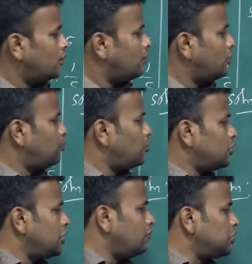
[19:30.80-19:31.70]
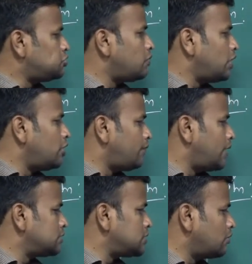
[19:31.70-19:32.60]
We put in which value of
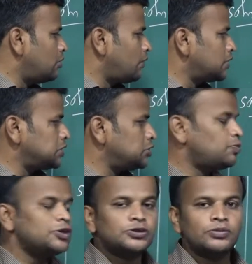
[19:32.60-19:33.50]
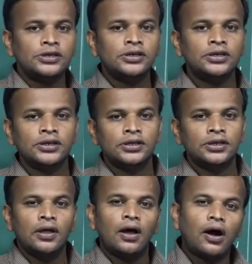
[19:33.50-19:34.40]
x the given function is possible.
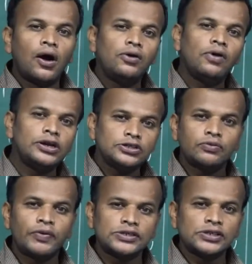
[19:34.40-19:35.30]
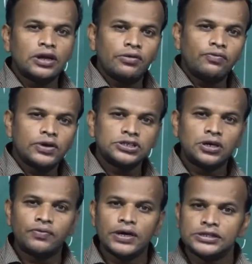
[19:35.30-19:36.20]
All values of x, the given function
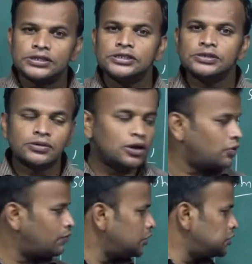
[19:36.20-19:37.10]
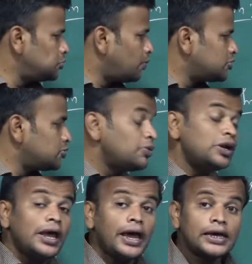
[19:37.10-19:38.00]
of x is f of x is
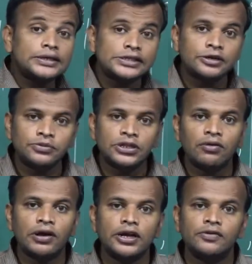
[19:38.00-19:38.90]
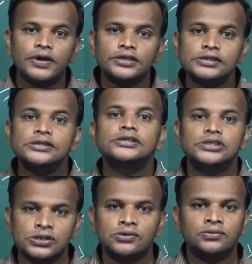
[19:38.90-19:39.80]
possible except the value of x is
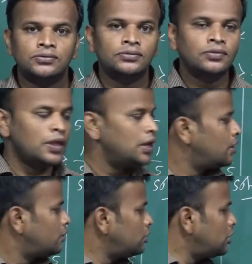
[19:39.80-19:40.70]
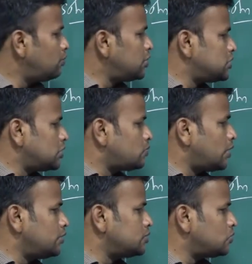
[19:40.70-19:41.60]
0. We replace x
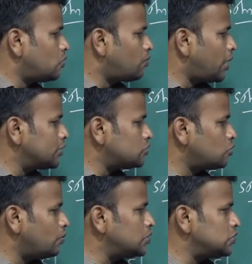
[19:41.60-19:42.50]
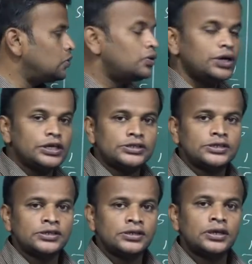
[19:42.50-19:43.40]
value is 0, minus 2 by 0
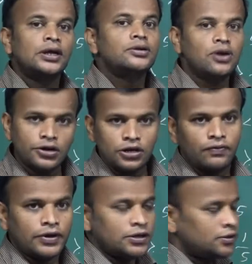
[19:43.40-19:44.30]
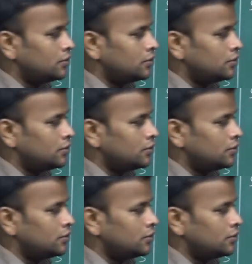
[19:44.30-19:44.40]
is not defined.